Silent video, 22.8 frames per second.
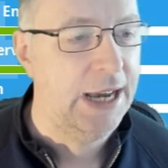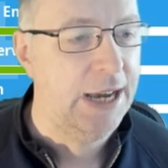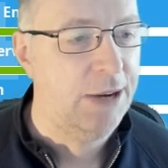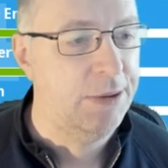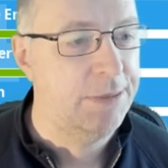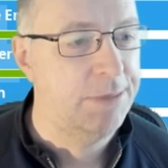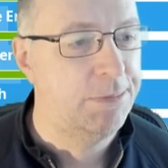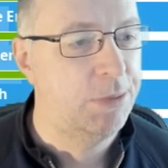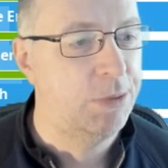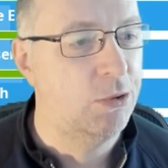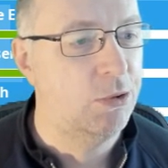how
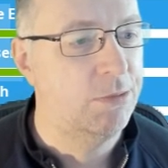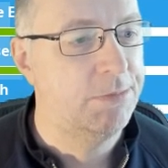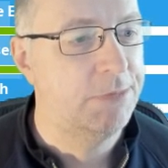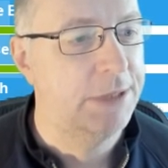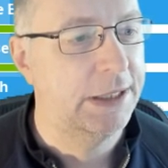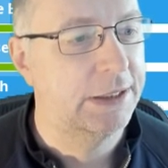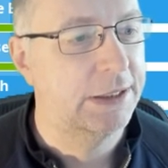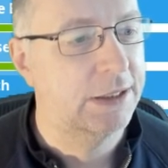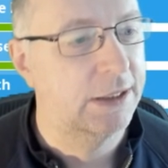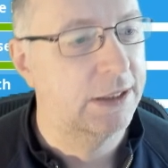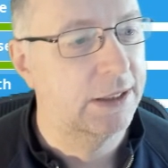important
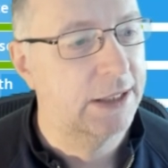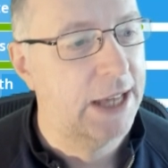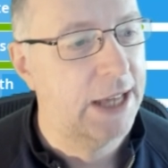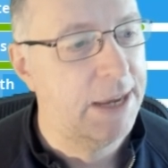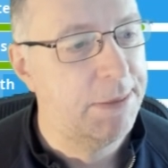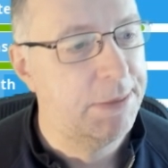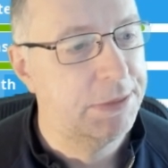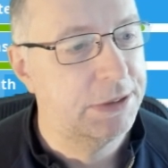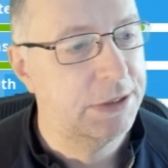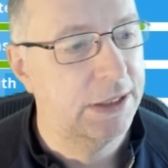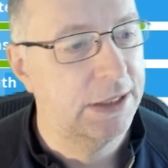political
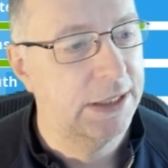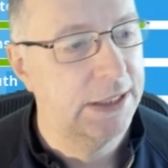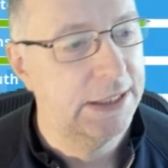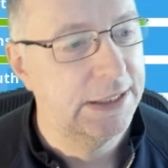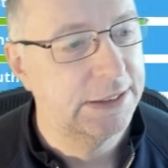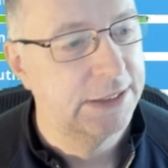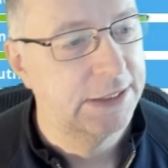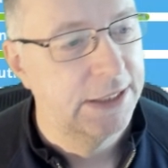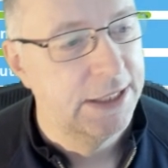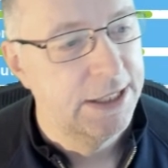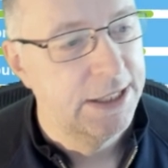capital
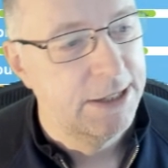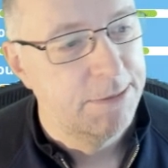is.